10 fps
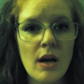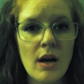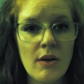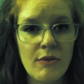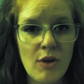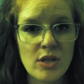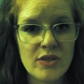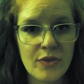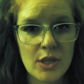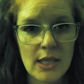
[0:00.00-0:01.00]
of Franz
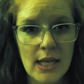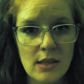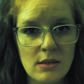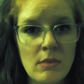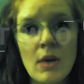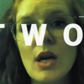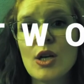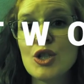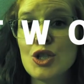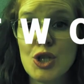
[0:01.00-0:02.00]
Ferdinand.
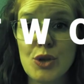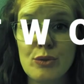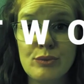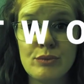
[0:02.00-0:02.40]
2.